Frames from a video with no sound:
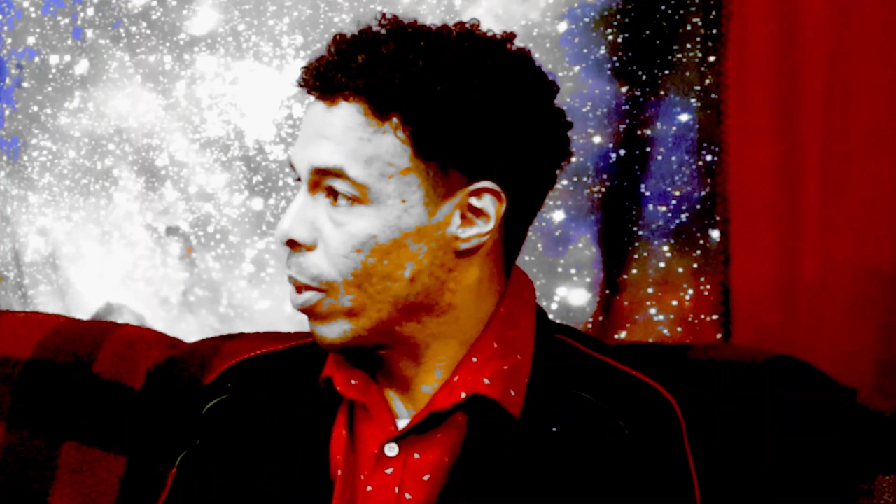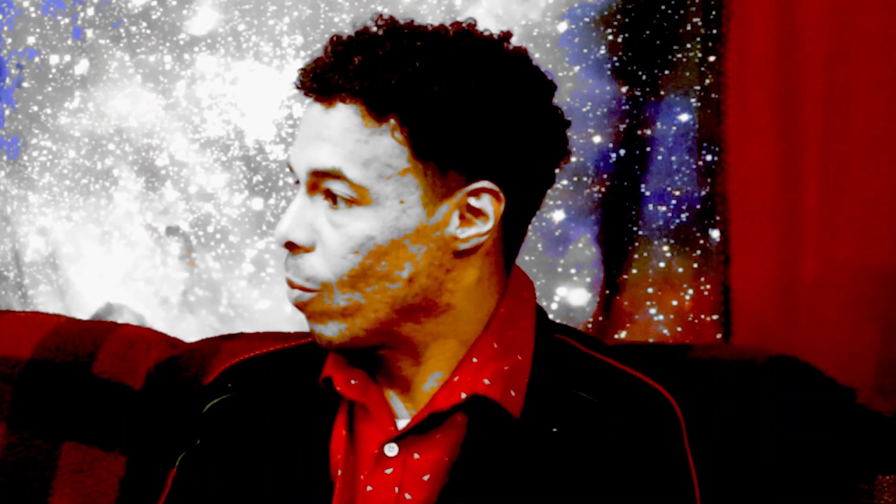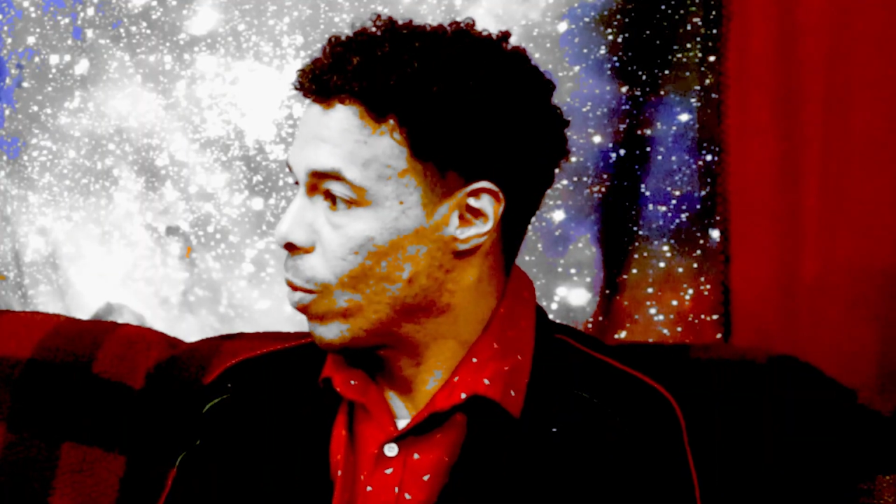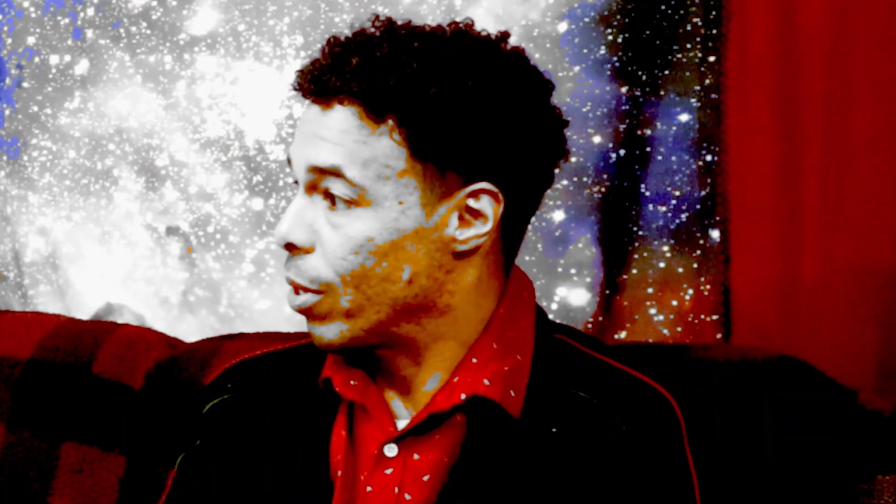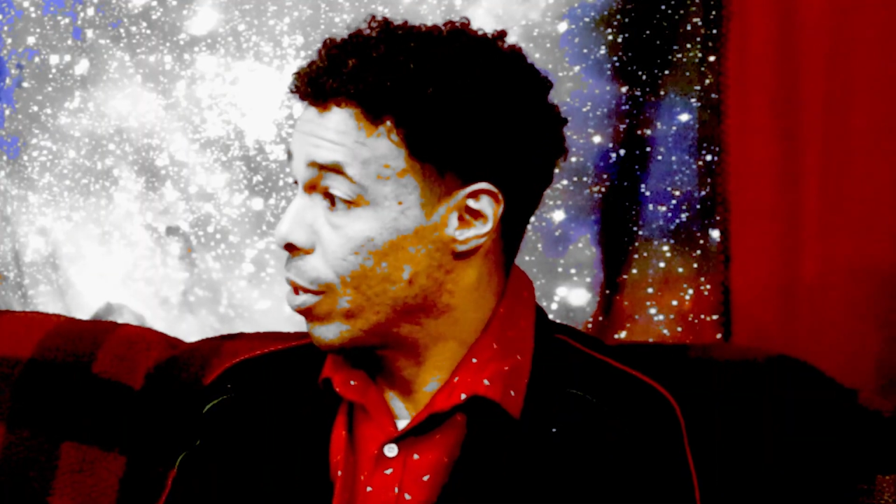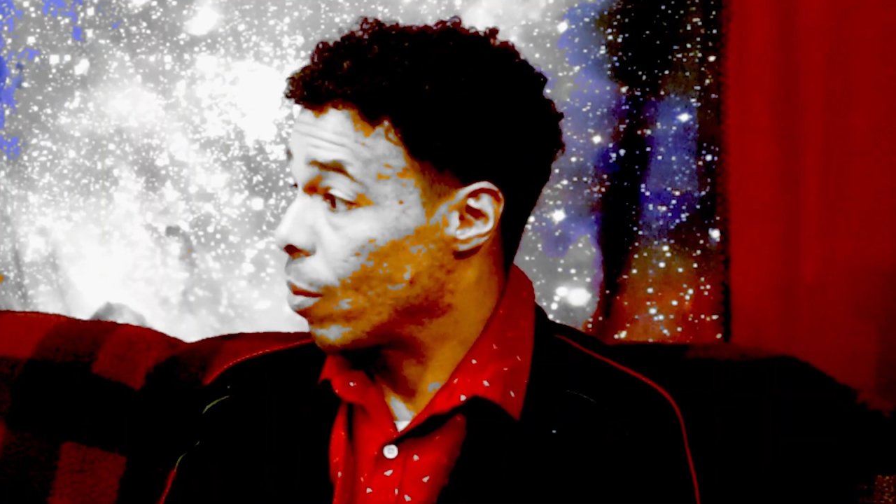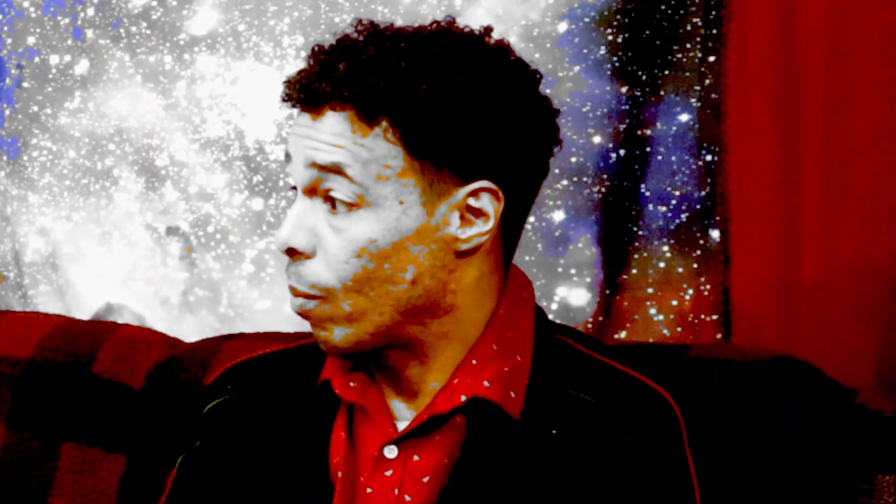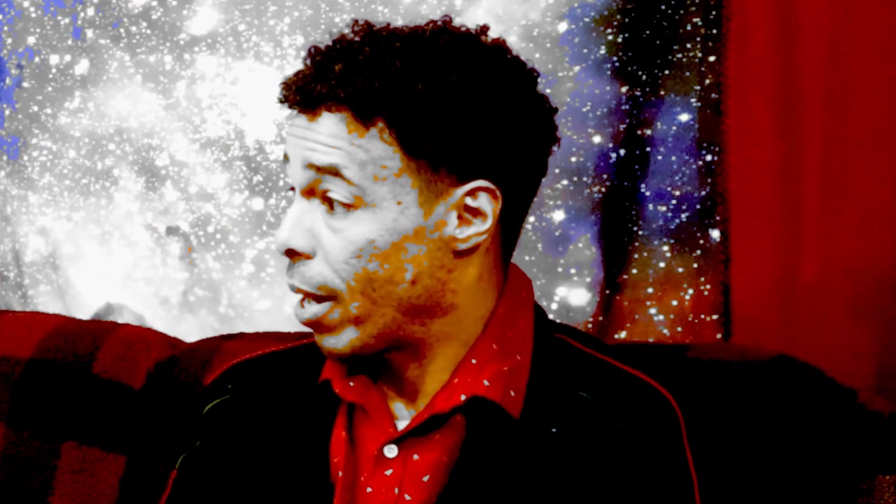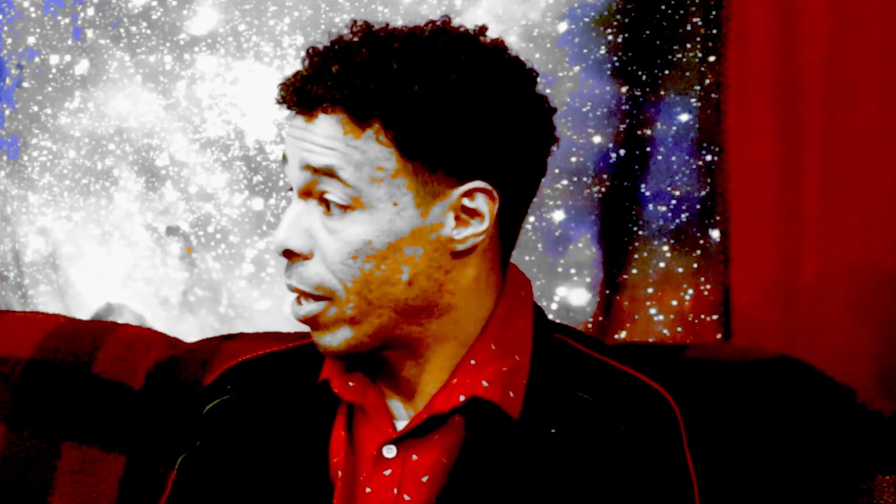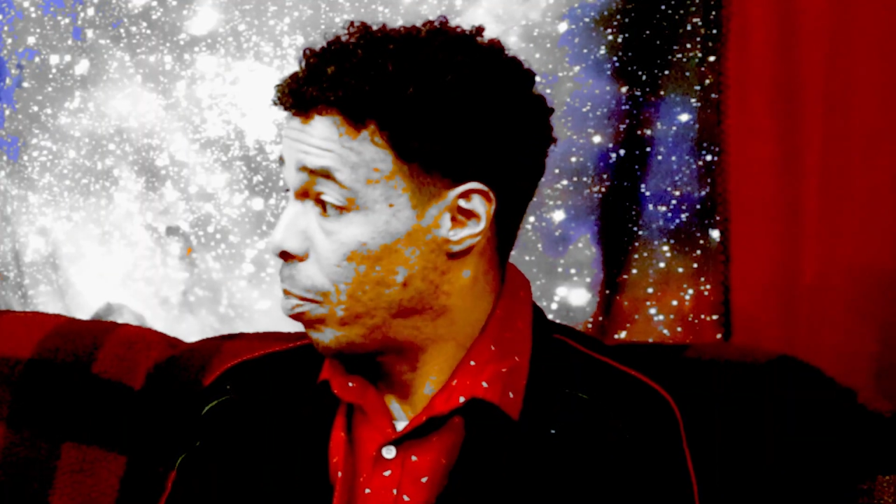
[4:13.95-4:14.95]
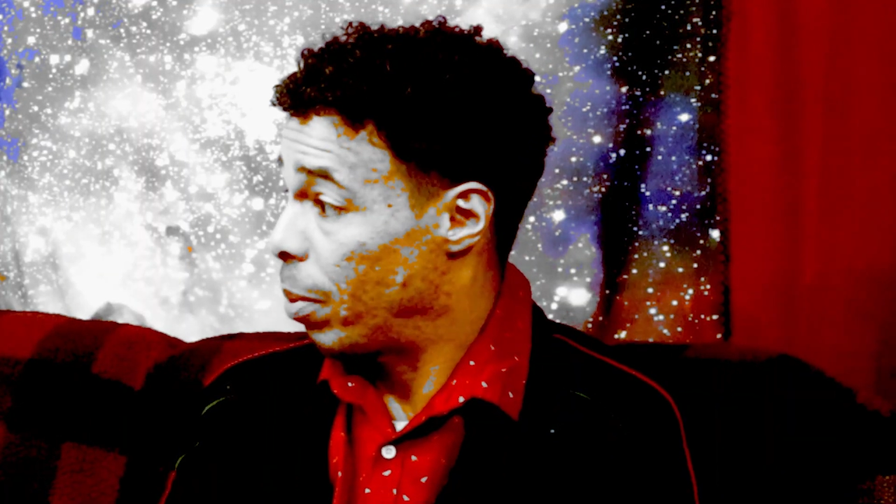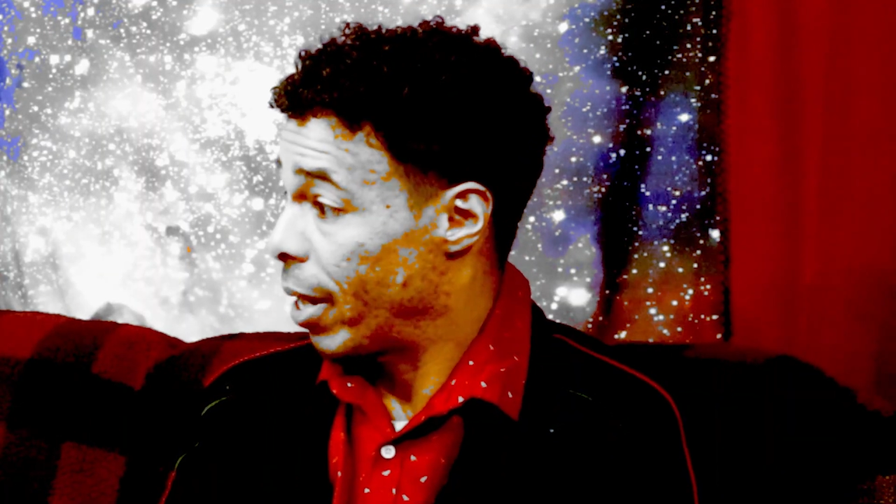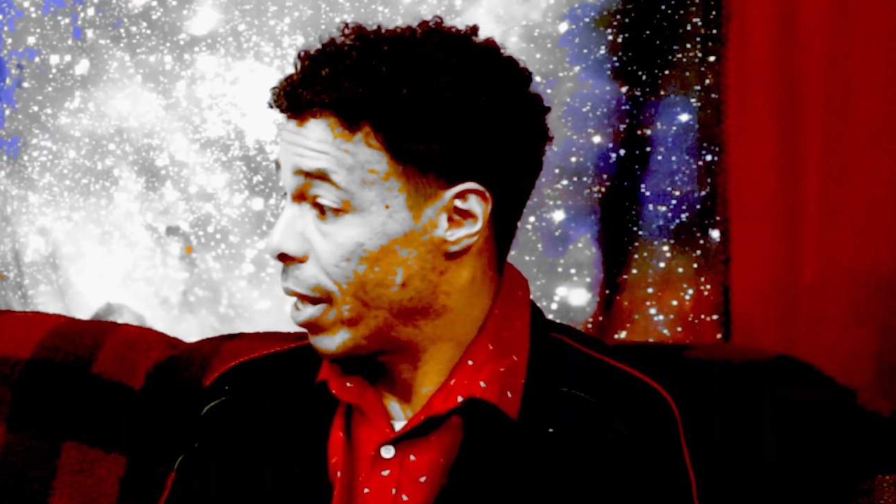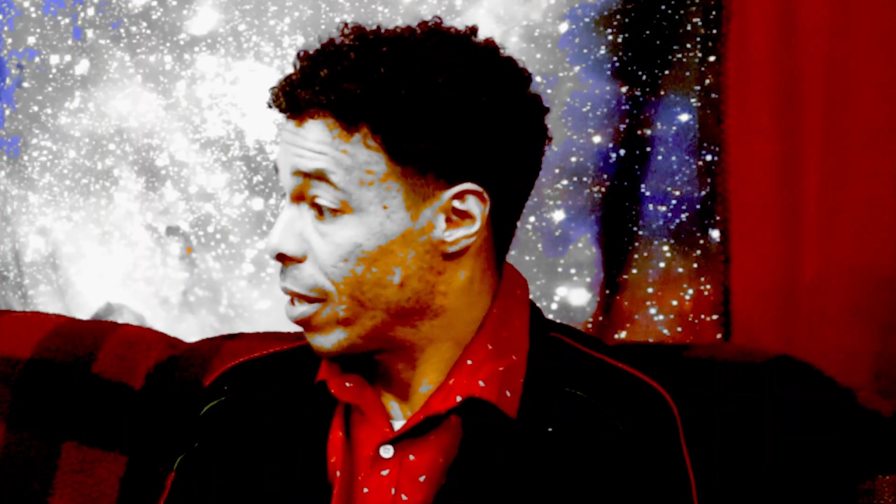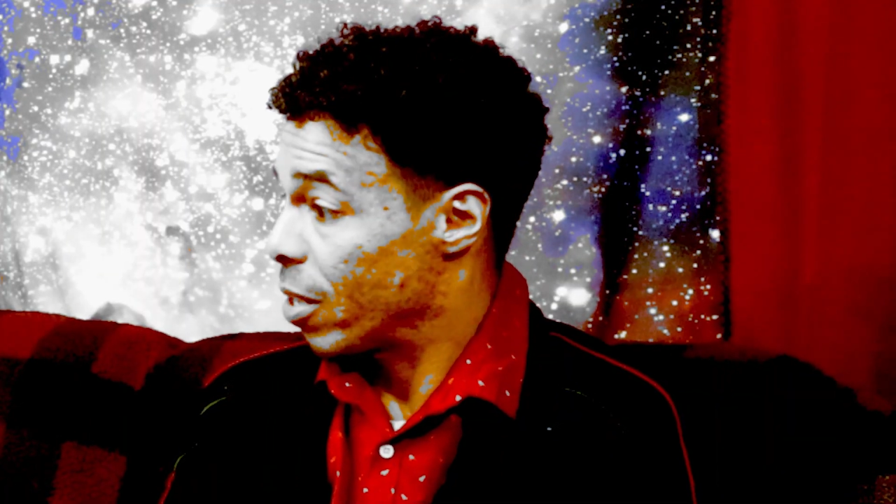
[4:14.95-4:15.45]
in with a direct plan,